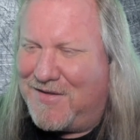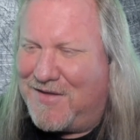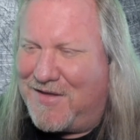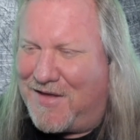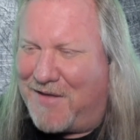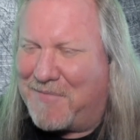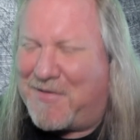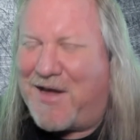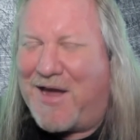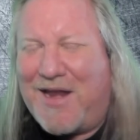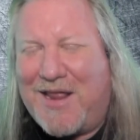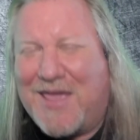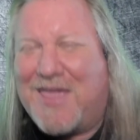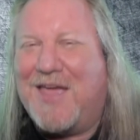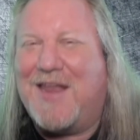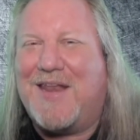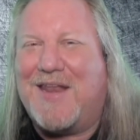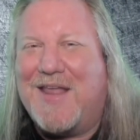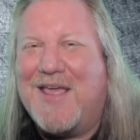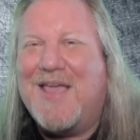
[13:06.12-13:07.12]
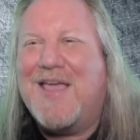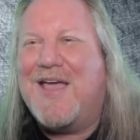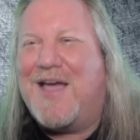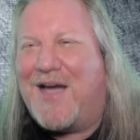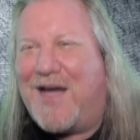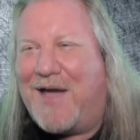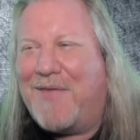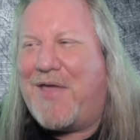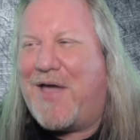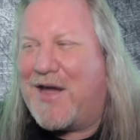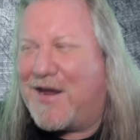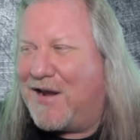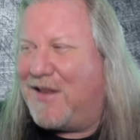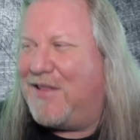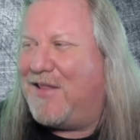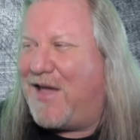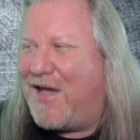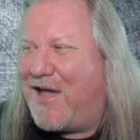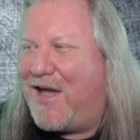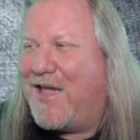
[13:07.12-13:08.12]
I'm not gonna
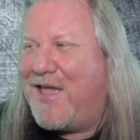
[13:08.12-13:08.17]
lie,